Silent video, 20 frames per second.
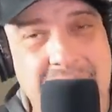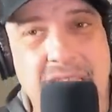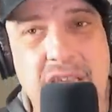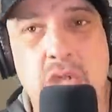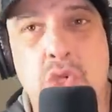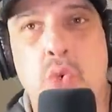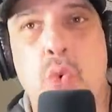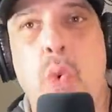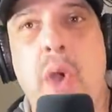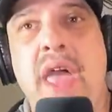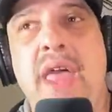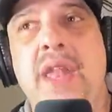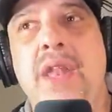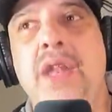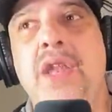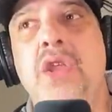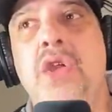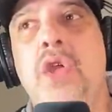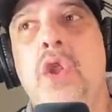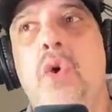is
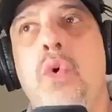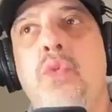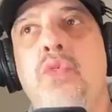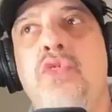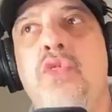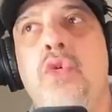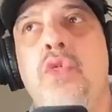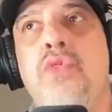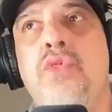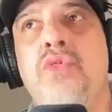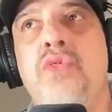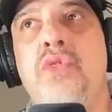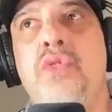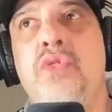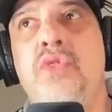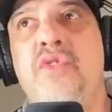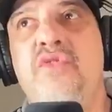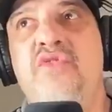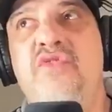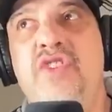when you know
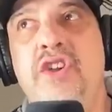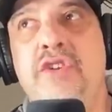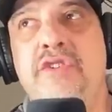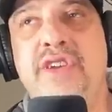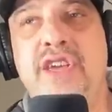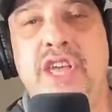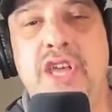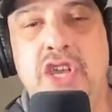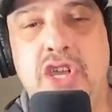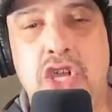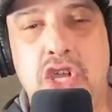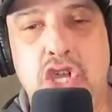the very